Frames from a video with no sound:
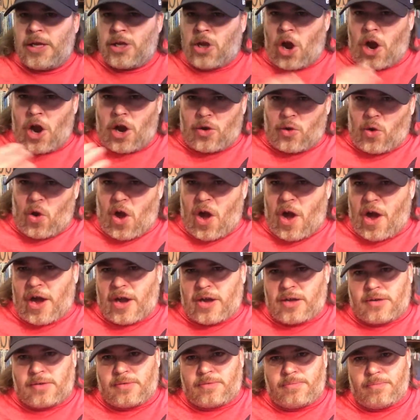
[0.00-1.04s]
Hard rock.
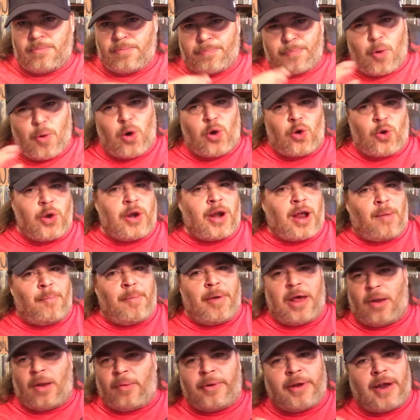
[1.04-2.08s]
Bordering on metal.